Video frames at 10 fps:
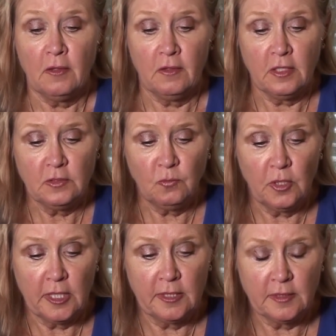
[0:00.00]
this
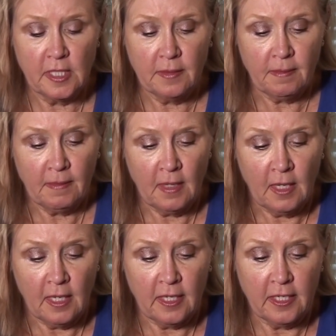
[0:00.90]
one
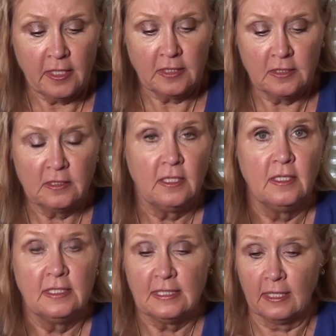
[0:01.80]
is
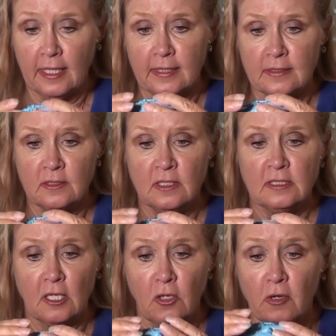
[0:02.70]

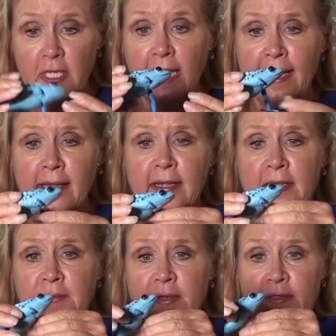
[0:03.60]
Sagonige,
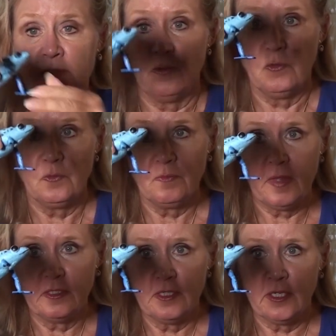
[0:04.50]
so
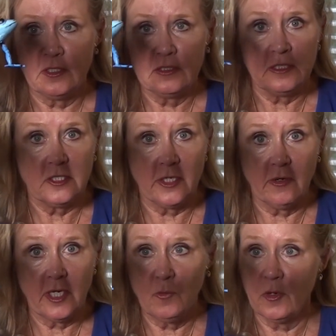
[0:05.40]
that is the
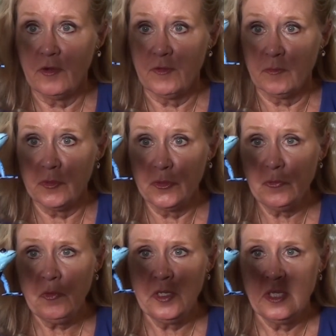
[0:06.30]
Cherokee word for blue,